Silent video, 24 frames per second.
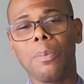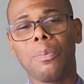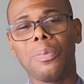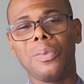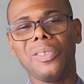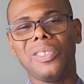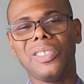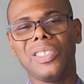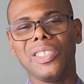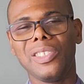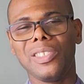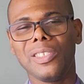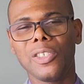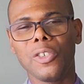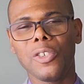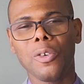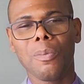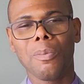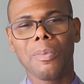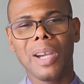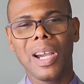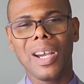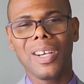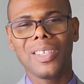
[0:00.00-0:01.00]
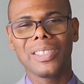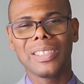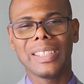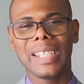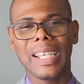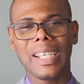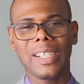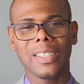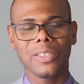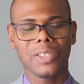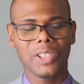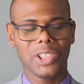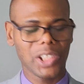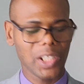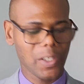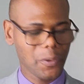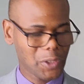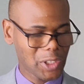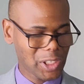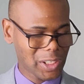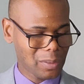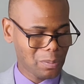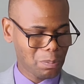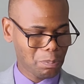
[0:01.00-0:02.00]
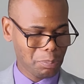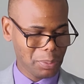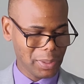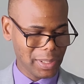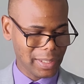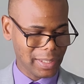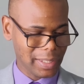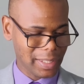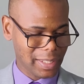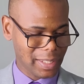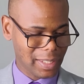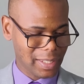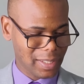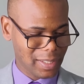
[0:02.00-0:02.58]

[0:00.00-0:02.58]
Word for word: I put in your mouth, thou shalt speak.